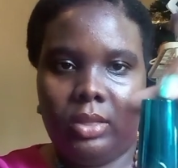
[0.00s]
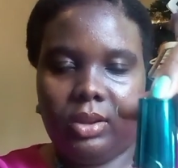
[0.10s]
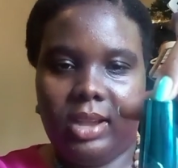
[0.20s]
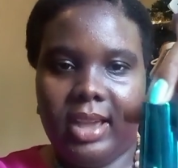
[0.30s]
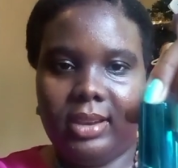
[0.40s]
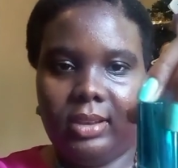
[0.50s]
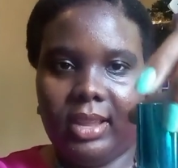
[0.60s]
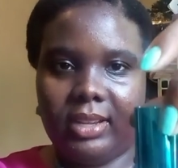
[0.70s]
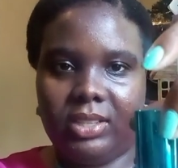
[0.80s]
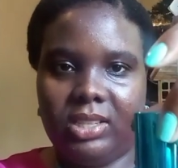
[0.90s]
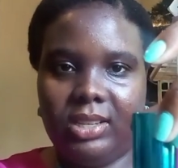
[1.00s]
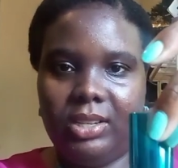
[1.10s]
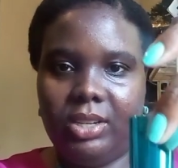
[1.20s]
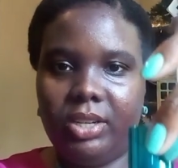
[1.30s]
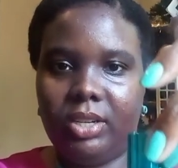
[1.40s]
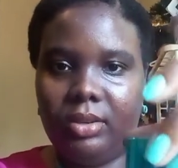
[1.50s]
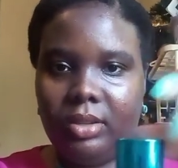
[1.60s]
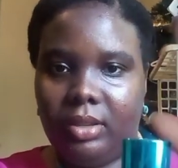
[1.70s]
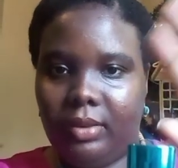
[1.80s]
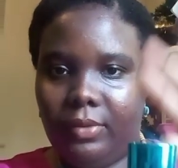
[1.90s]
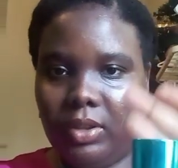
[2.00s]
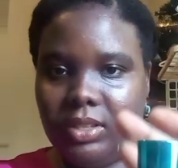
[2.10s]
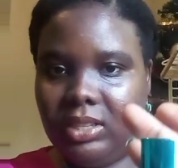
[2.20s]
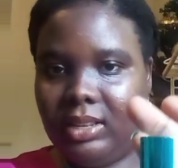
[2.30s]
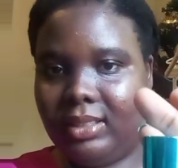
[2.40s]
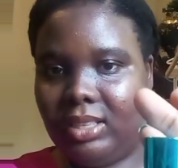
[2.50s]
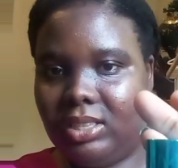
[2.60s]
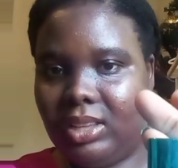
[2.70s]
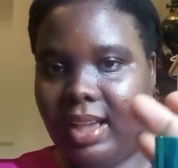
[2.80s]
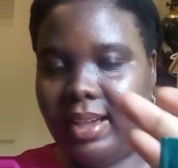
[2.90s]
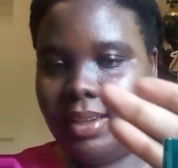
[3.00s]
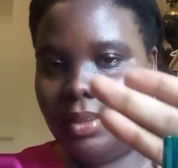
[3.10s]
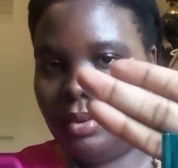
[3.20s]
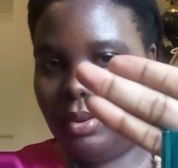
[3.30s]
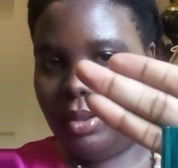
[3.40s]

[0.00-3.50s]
They're kind of like a cylinder. And if you can see like the side.